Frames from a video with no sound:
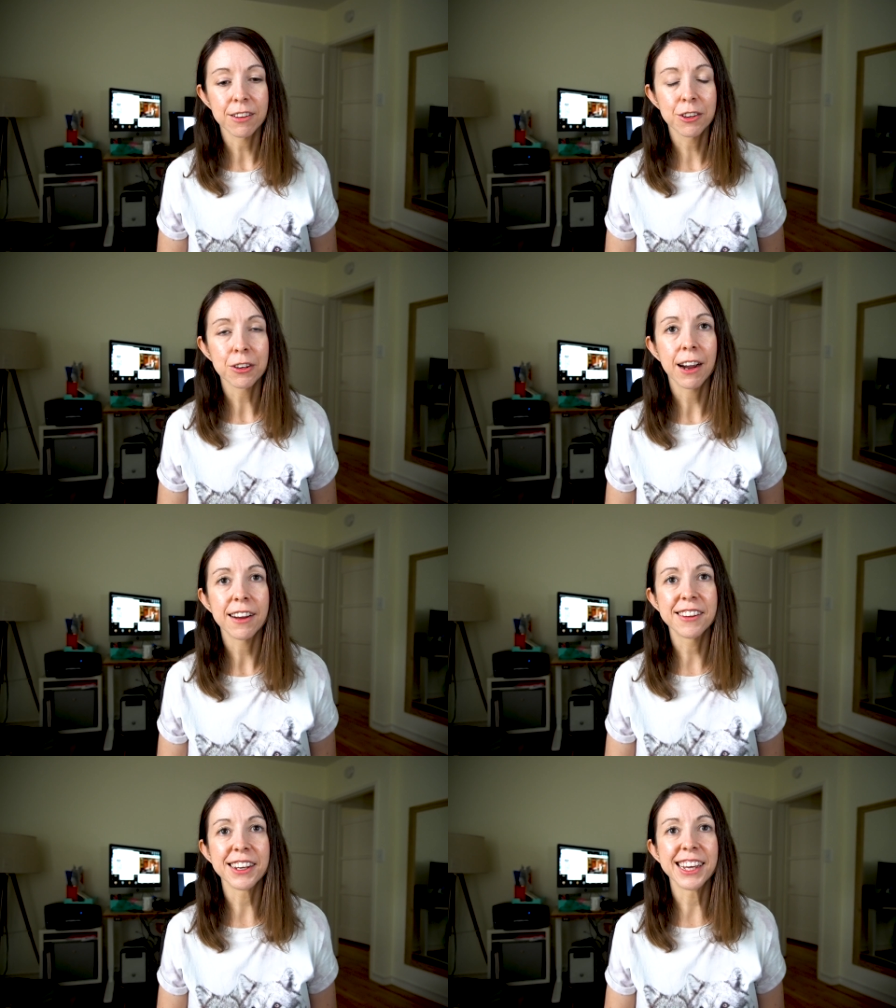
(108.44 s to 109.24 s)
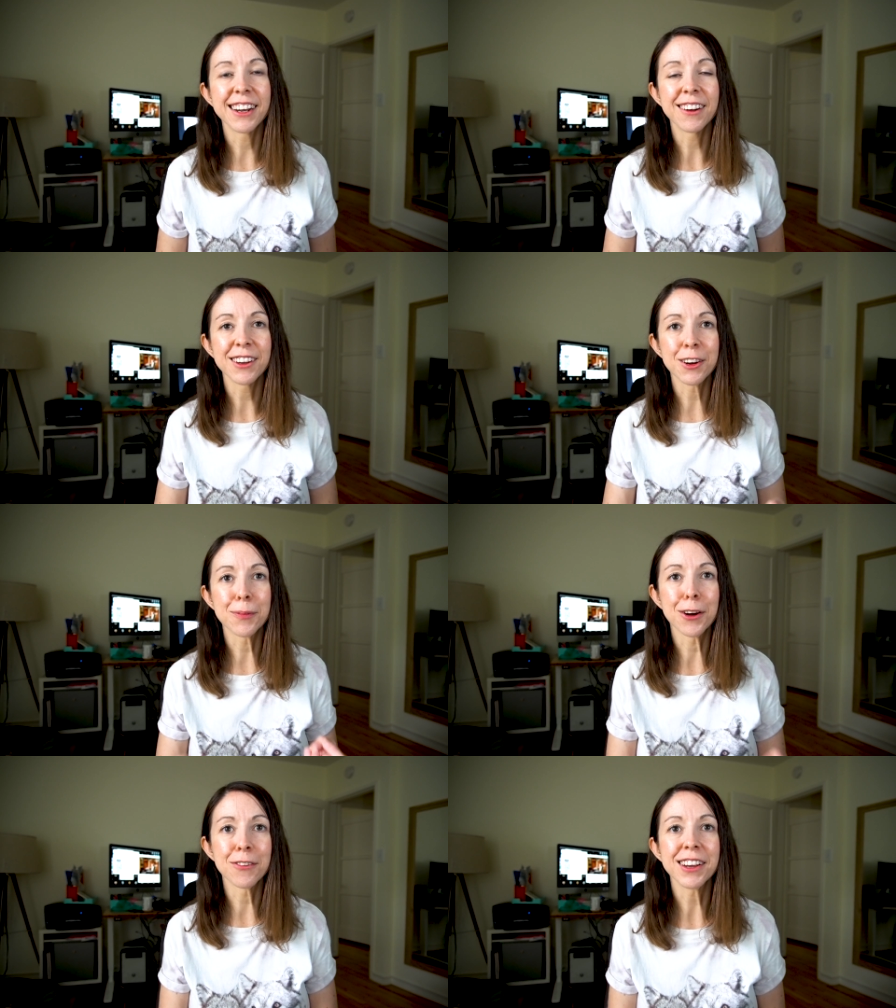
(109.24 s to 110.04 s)
trying to get all your
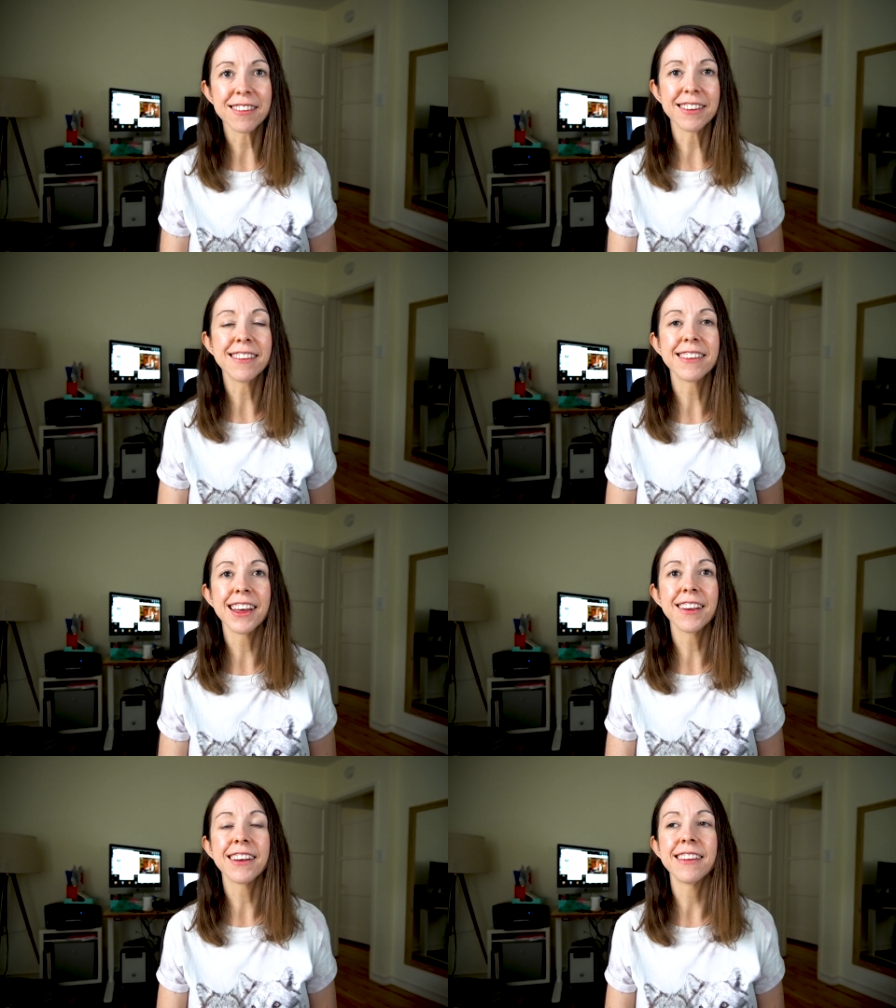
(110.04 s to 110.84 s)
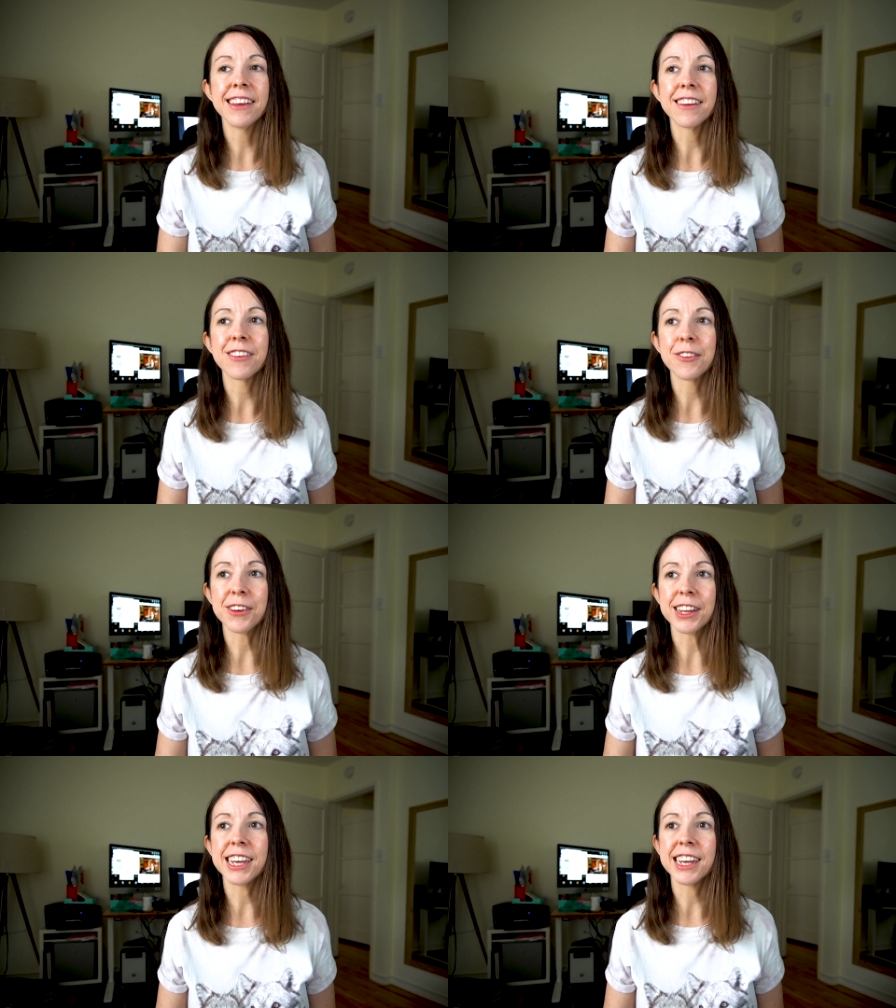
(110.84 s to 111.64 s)
perfect detail. I think it's
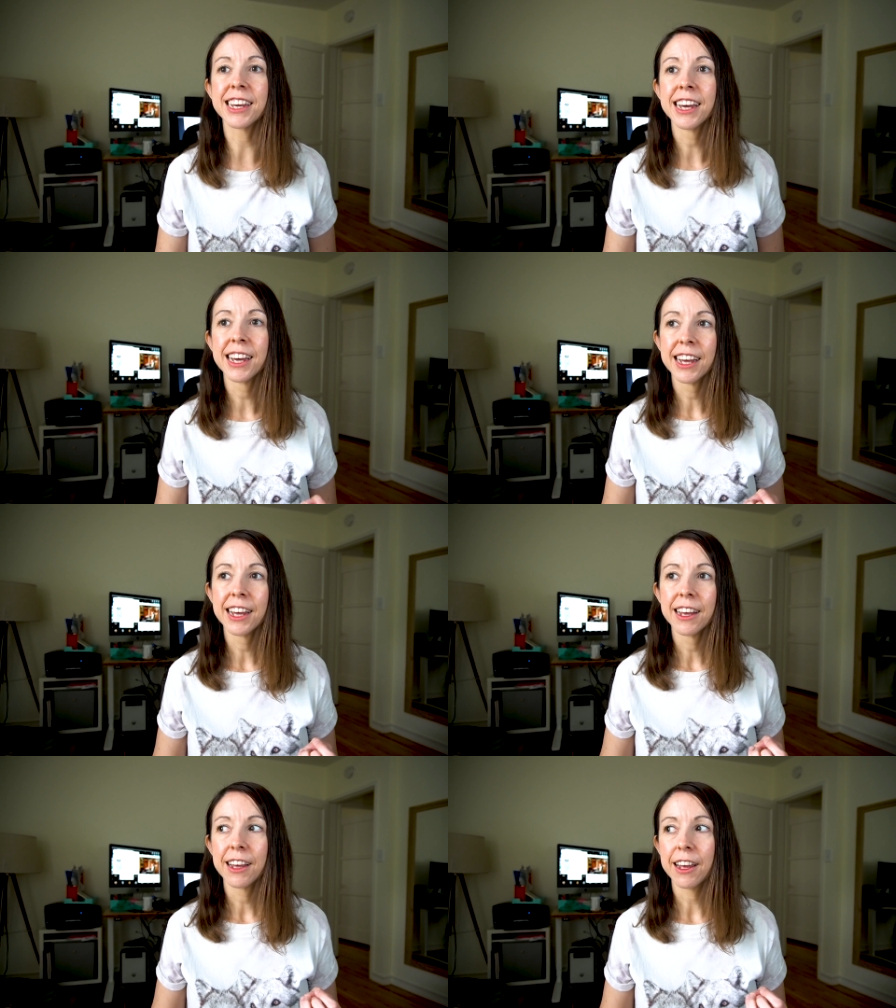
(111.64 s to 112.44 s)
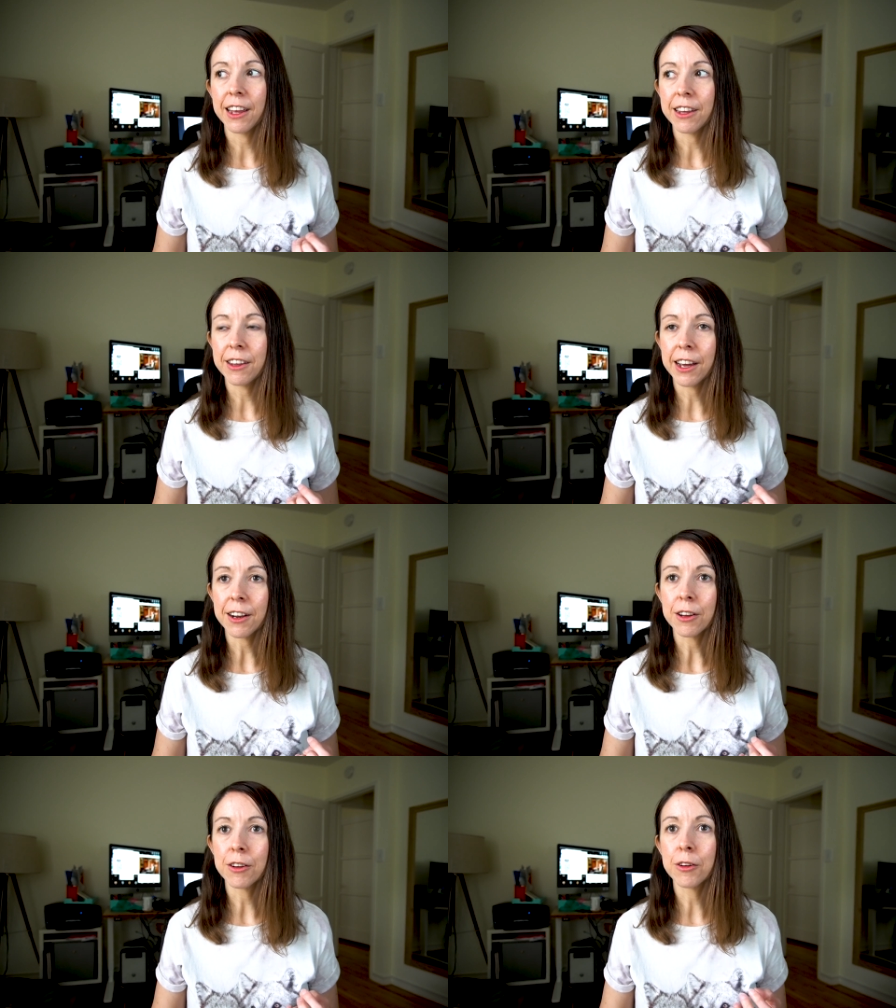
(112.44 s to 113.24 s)
really, I